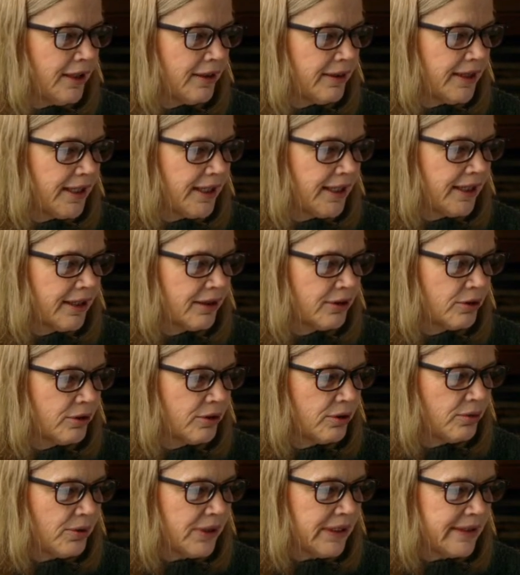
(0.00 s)
that I
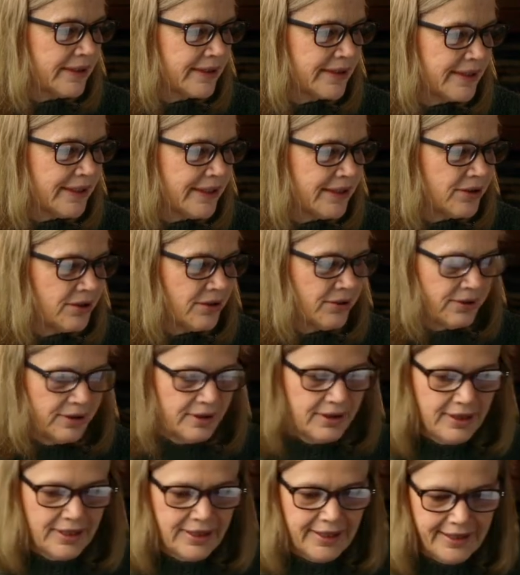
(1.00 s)
could read this
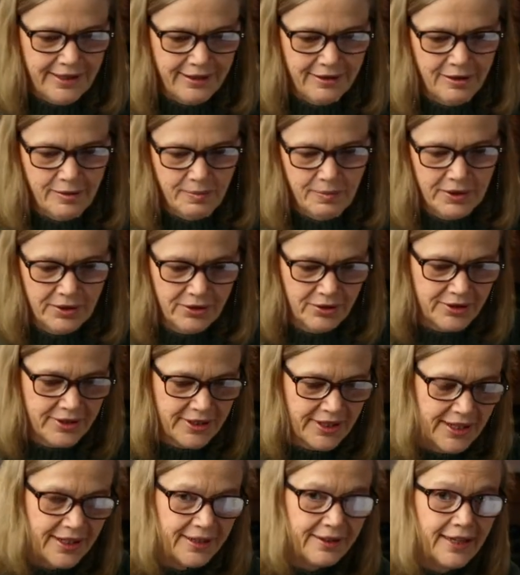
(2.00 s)
letter aloud, because
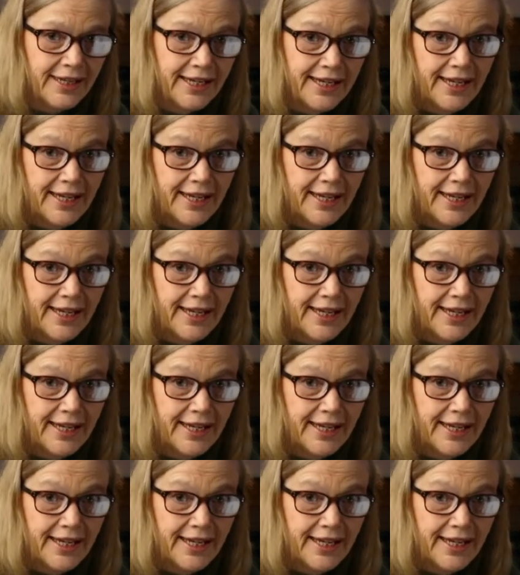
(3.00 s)
I